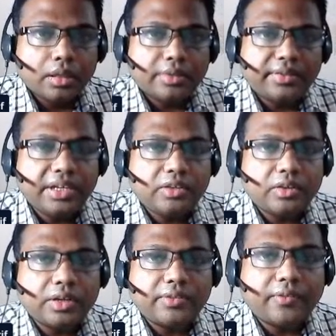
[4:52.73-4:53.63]
Sea
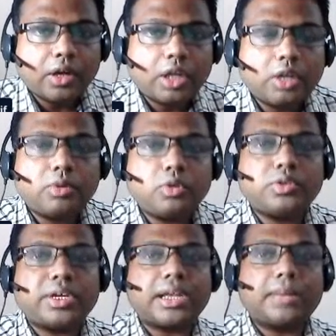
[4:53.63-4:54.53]
region is vulnerable to
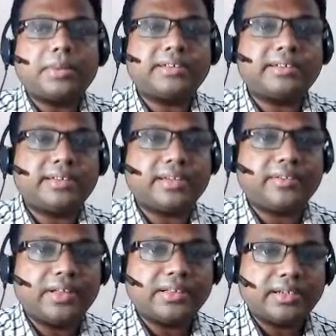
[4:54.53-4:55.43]
the climate sensitive
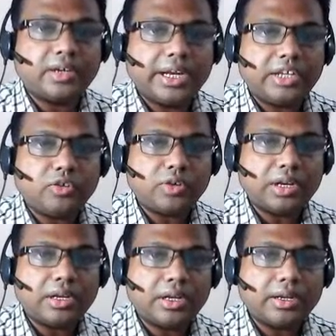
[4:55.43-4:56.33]
health.
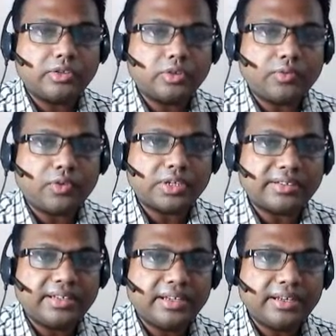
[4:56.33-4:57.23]
Additional reason for the
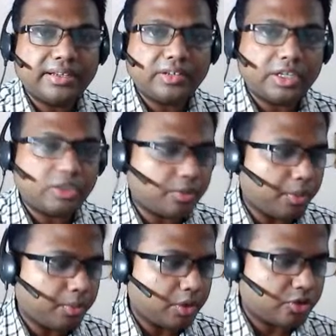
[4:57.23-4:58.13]
sea region is a
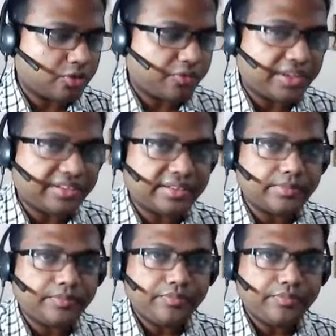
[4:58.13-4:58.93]
population phase.